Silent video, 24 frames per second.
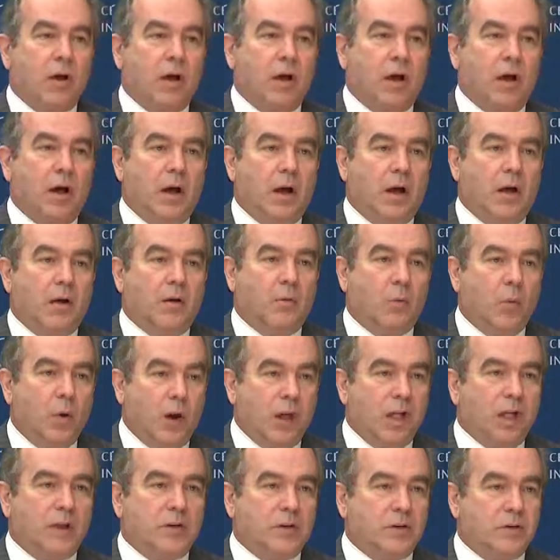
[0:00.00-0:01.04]
uh,
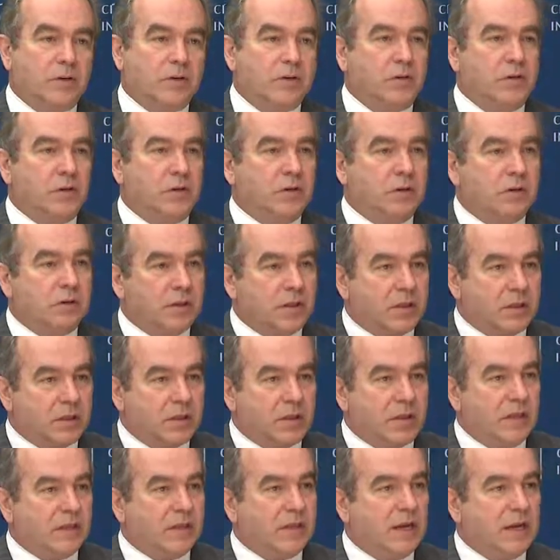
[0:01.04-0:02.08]
well understood
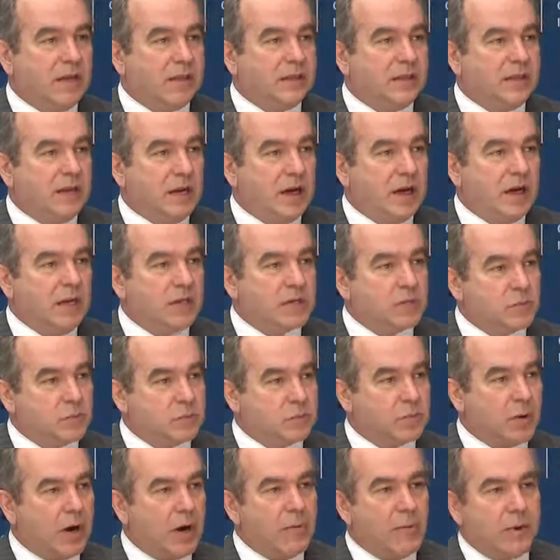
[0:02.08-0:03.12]
that the 1990s was
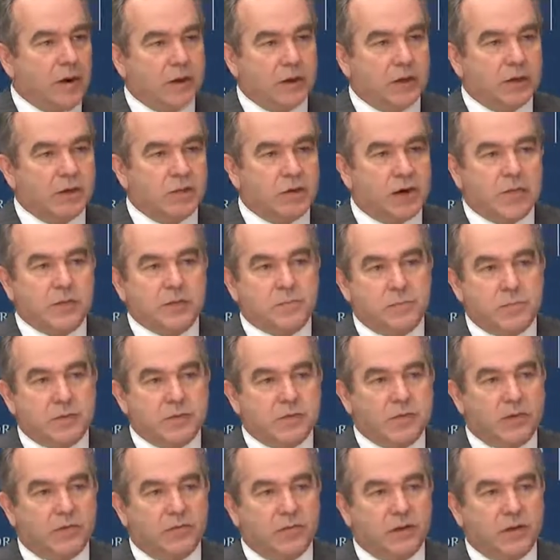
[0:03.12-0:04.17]
primarily
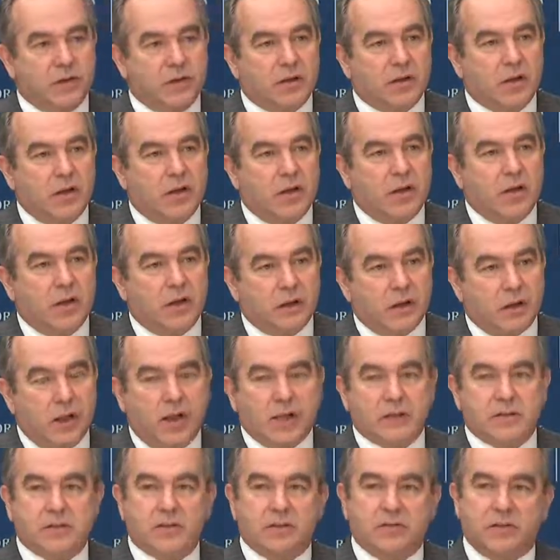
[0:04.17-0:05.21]
trans-Pacific.
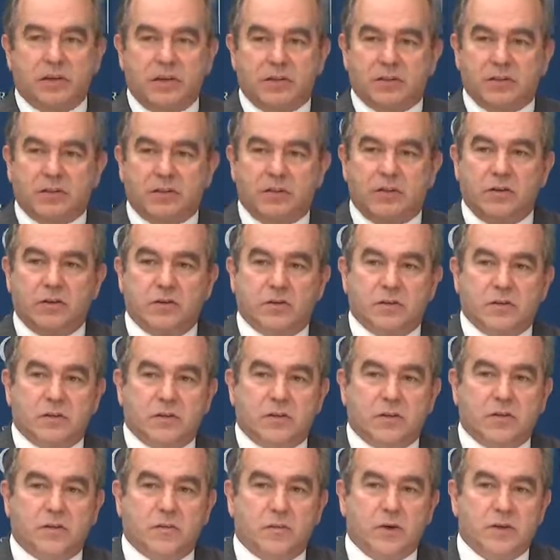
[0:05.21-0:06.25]
Lots of institutions
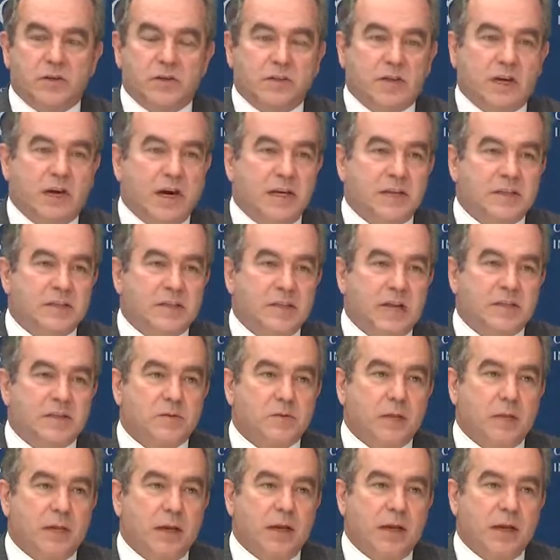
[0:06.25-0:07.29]
in which the United States
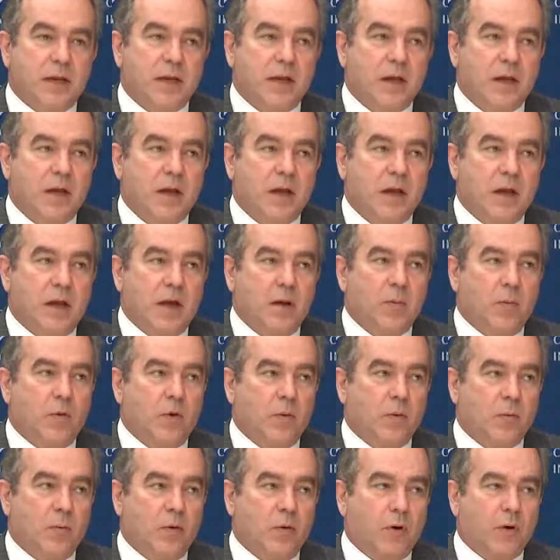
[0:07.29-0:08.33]
played a more
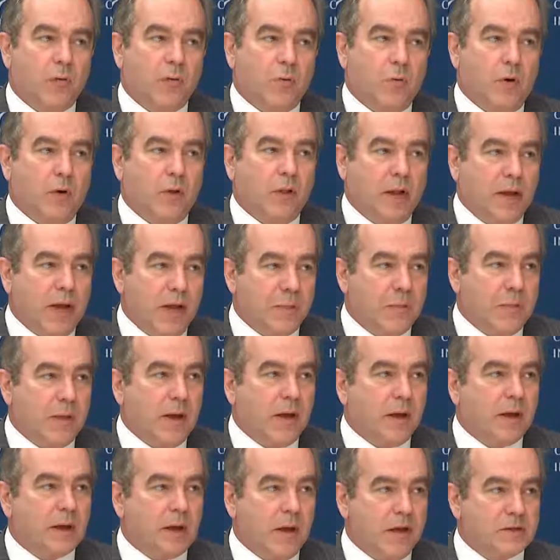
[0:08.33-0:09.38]
important role
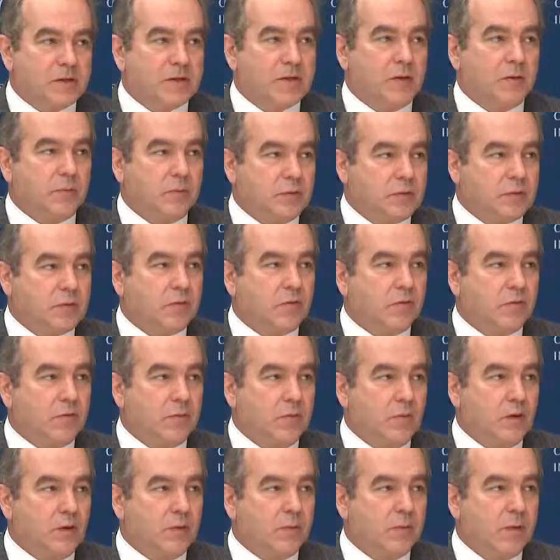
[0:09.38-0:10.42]
APEC, ASEAN Regional
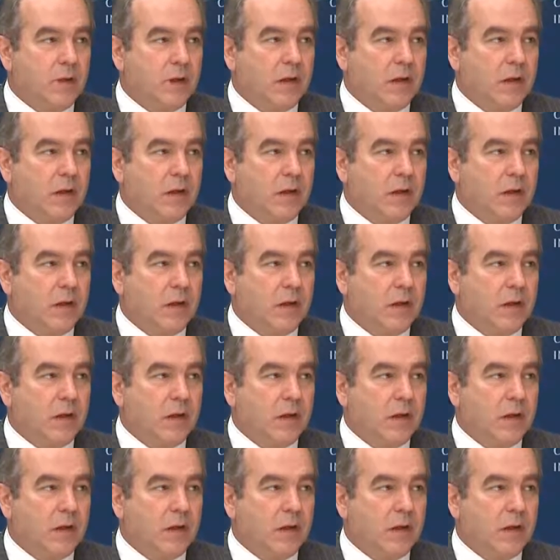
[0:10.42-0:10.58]
Forum.